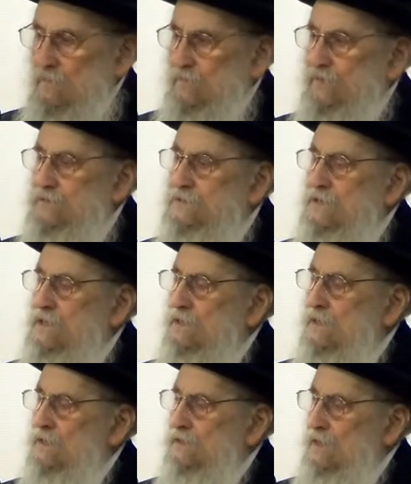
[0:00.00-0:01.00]

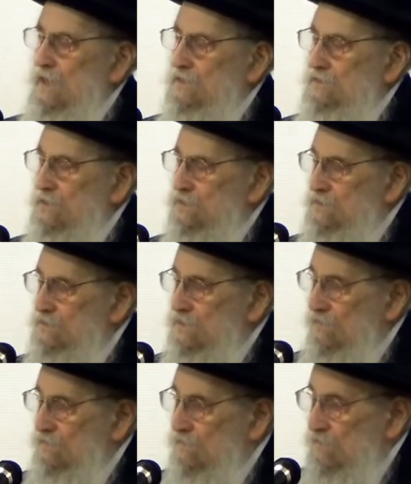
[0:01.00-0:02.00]
preceded the
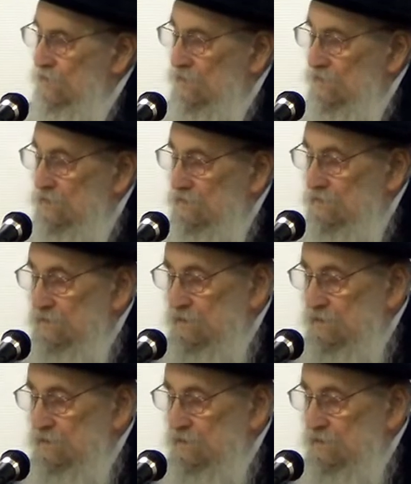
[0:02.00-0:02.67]
existence of the world.